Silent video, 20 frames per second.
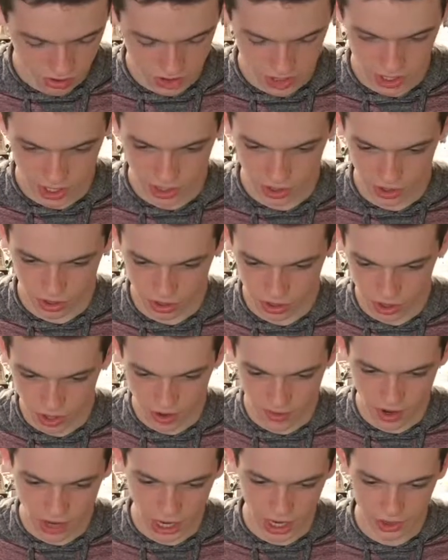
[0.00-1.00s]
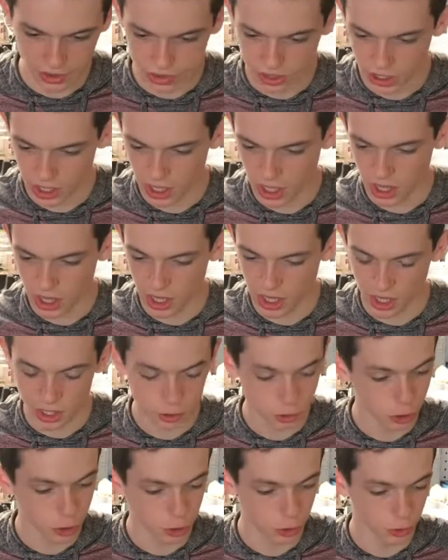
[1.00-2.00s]
Tiger, I don't see
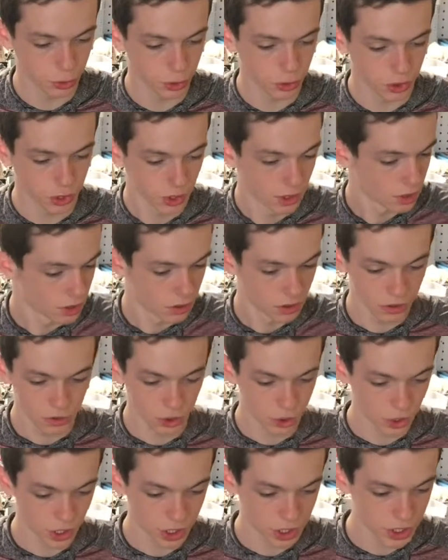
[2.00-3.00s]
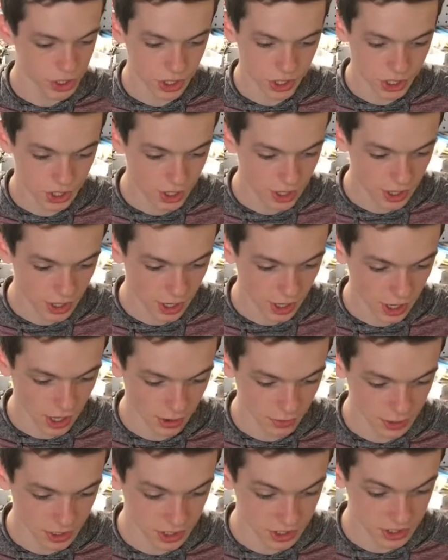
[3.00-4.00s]
anything too strange here.
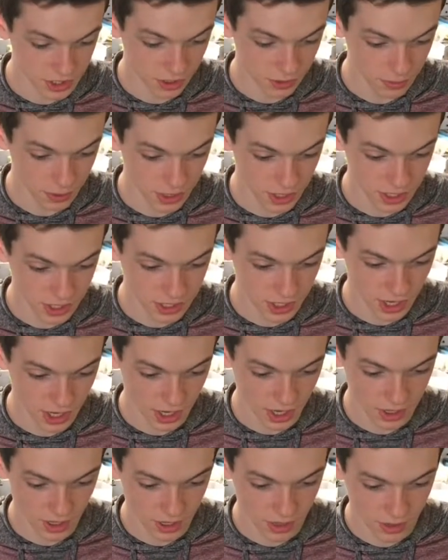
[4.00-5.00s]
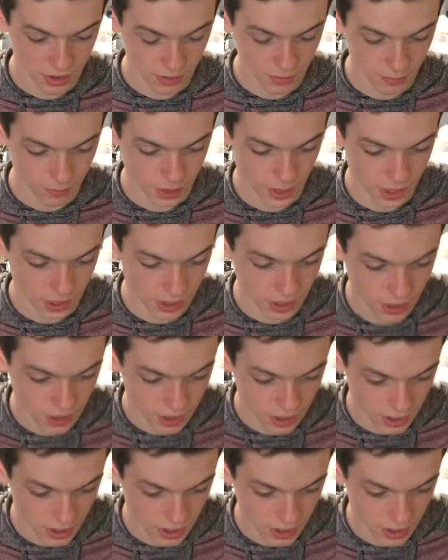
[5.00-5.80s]
It's all pretty exciting, but